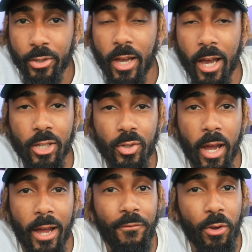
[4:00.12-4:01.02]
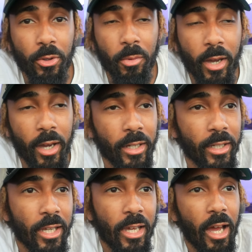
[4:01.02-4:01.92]
You guys know how I felt about it.
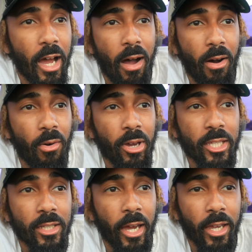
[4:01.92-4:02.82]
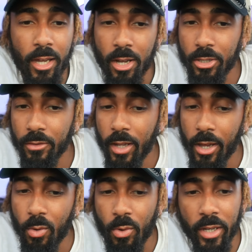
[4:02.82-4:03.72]
I always like kind of
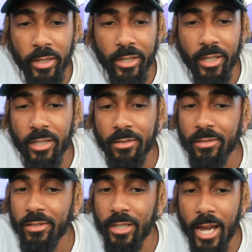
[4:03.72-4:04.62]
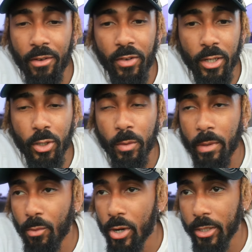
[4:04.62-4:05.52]
like going in, diving in a little
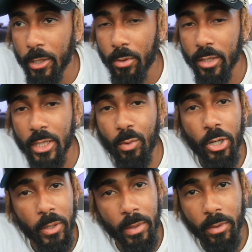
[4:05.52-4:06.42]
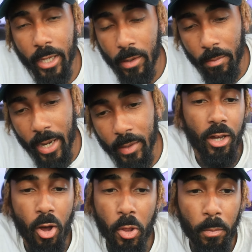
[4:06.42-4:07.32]
bit more deeper to see what other people think about it.
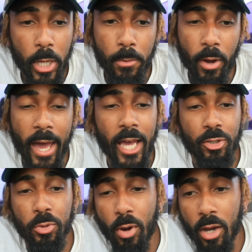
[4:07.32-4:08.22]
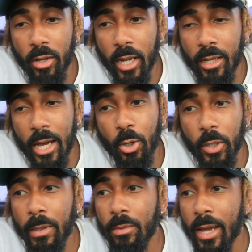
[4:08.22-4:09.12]
Other people has this product and a lot of
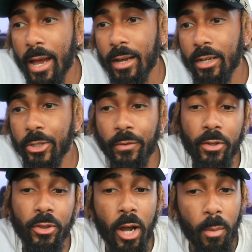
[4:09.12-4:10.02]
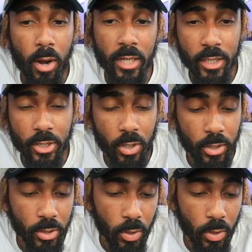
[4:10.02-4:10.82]
other people got a different thought process on it.